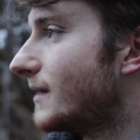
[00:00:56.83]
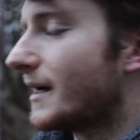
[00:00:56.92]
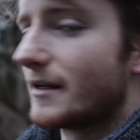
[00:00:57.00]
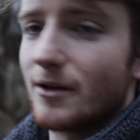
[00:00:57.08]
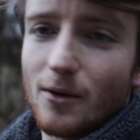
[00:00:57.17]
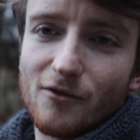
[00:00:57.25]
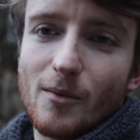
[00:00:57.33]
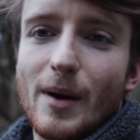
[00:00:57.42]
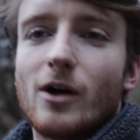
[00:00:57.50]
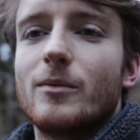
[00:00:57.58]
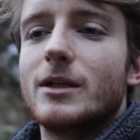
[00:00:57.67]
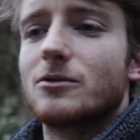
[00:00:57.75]
And I don't have a
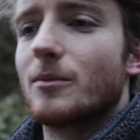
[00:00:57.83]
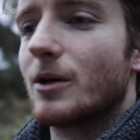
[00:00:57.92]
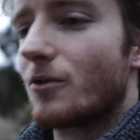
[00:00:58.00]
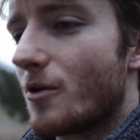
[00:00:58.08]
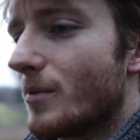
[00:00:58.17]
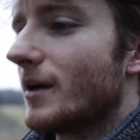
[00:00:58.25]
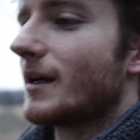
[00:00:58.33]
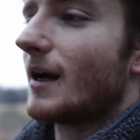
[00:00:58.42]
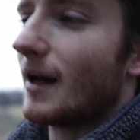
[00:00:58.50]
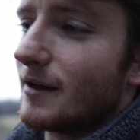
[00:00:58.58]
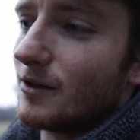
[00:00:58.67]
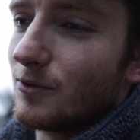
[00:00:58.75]
power meter on my road bike,
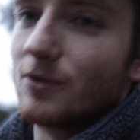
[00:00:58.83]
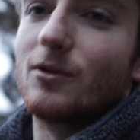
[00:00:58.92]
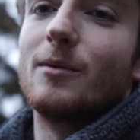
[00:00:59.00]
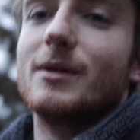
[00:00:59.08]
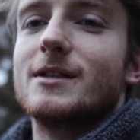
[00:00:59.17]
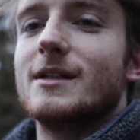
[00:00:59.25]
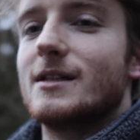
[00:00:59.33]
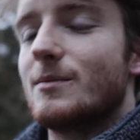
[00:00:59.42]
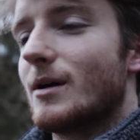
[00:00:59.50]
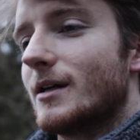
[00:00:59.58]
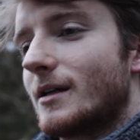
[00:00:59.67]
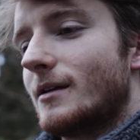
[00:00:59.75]
and I don't want to ride my TT
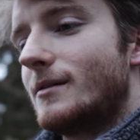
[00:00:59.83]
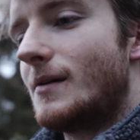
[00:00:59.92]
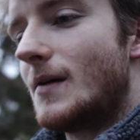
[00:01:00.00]
bike